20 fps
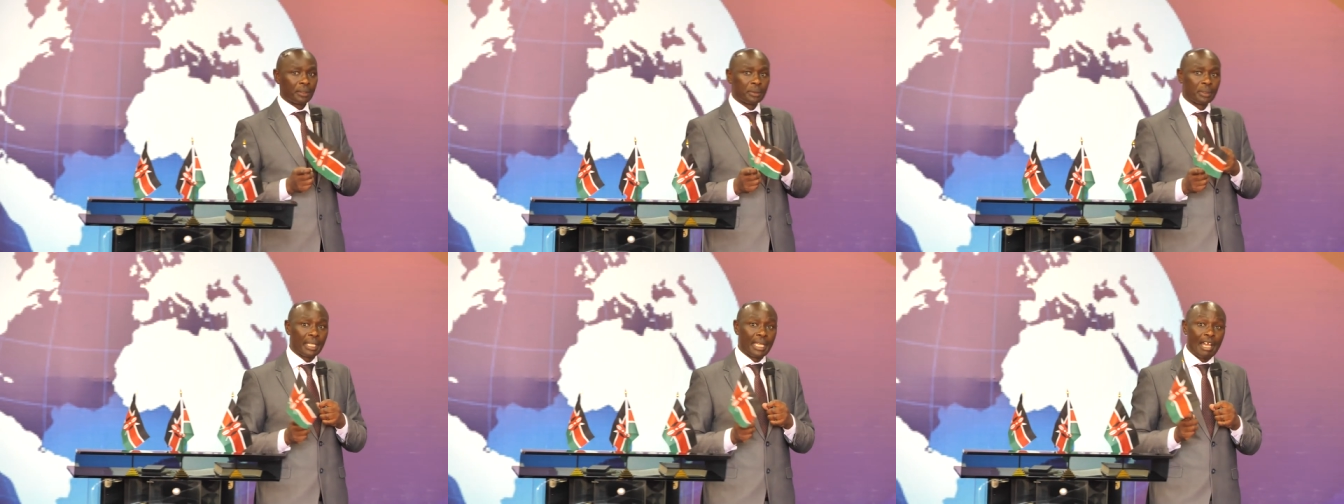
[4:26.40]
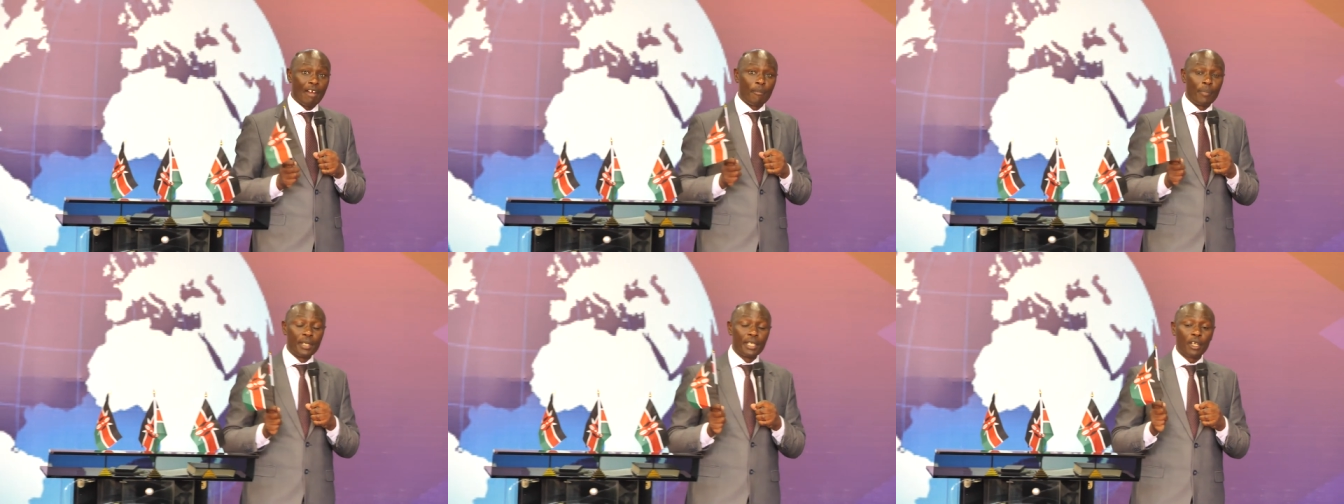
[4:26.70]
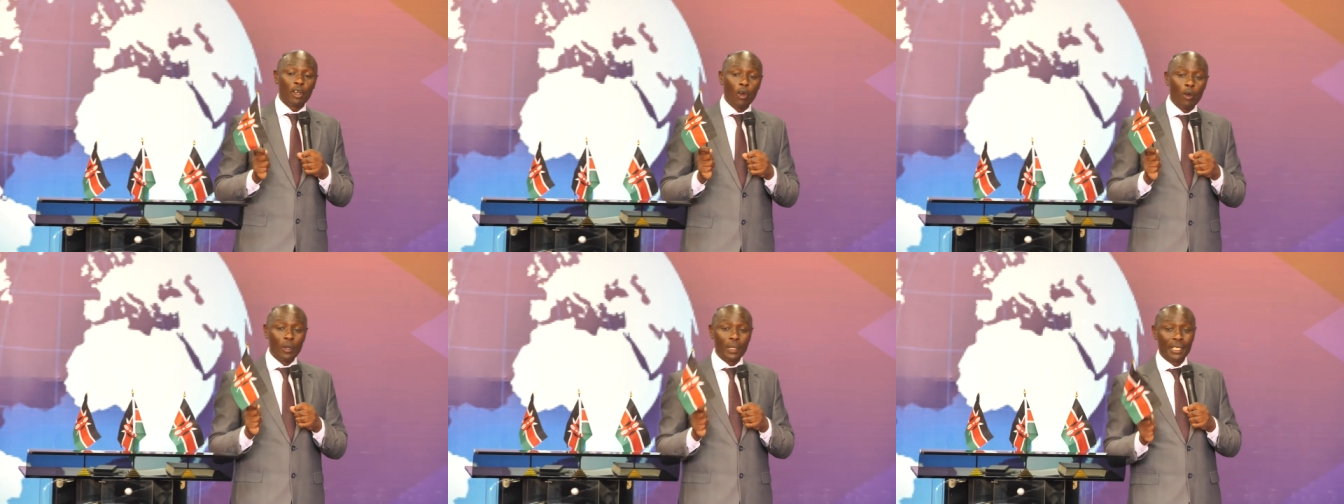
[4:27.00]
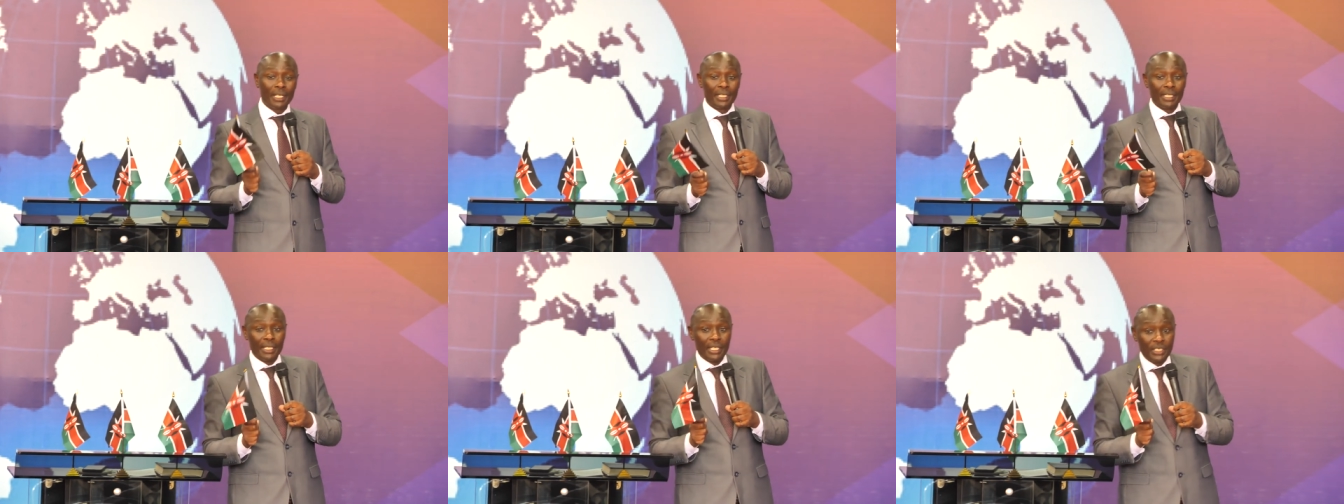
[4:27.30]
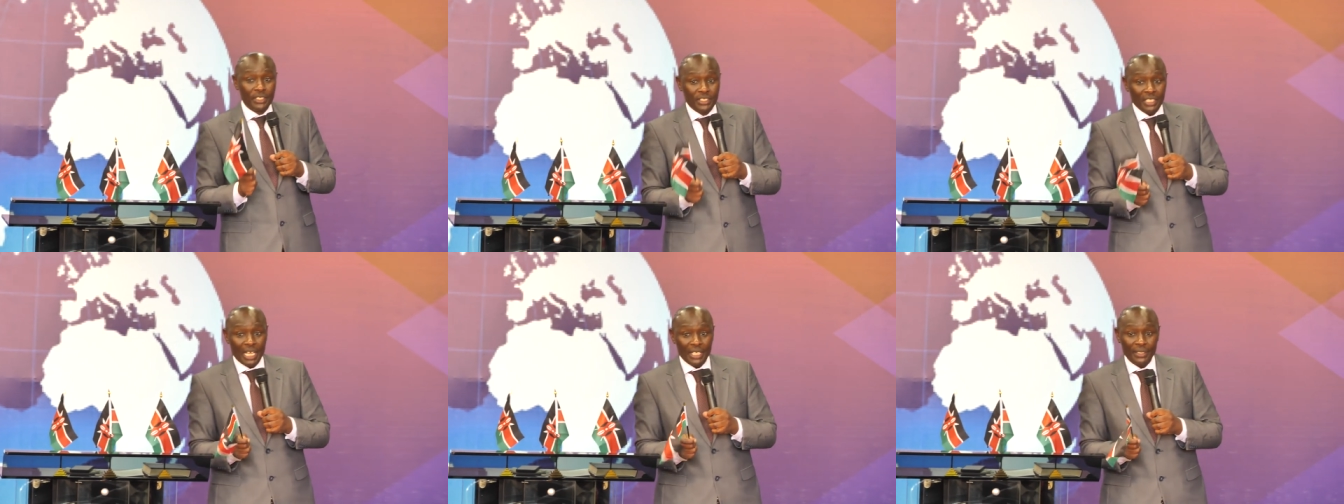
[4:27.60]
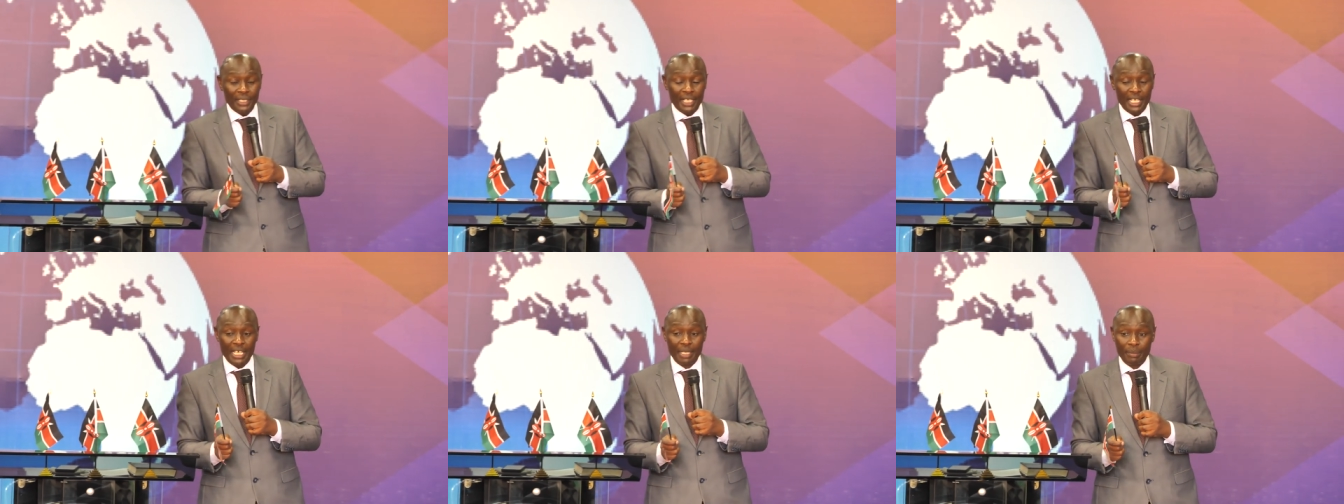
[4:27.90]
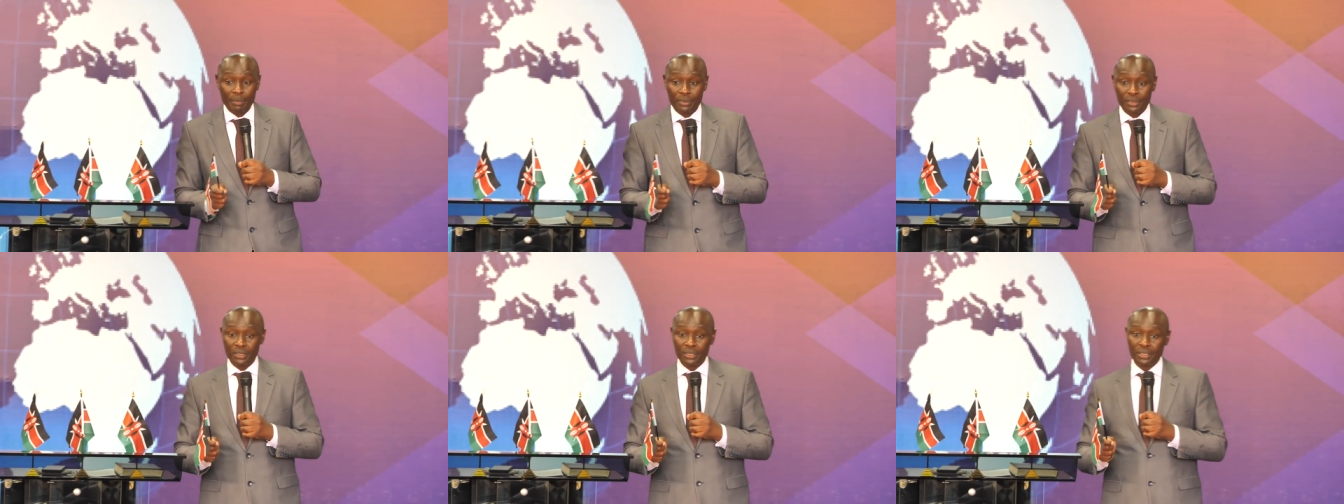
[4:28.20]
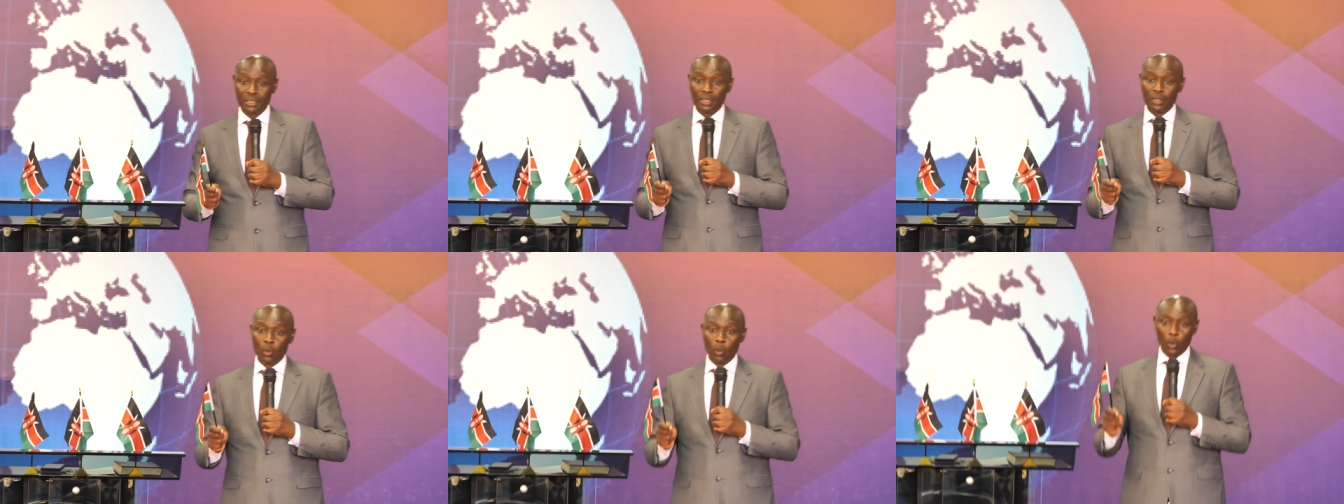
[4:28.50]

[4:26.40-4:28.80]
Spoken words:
They have been calling each other names.